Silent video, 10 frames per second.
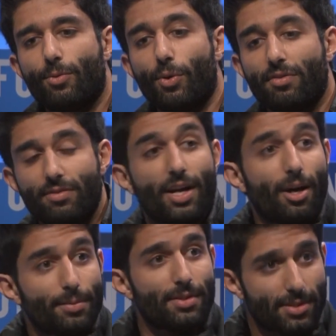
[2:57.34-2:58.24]
what we've
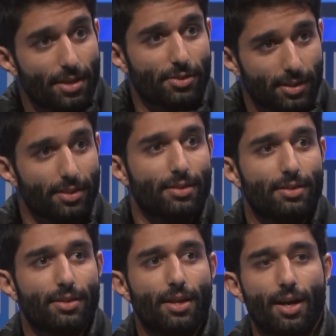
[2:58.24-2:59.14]
developed, essentially,
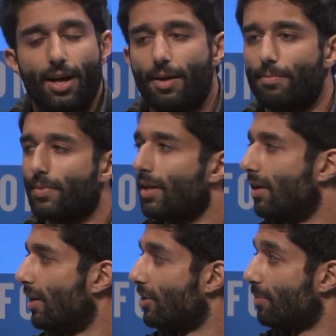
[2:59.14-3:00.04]

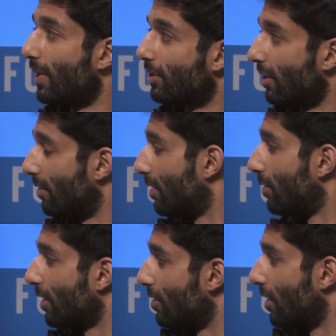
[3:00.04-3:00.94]
and there's a picture of it,
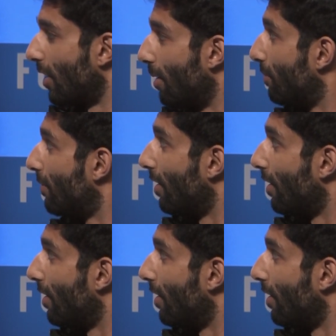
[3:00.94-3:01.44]
you can show it up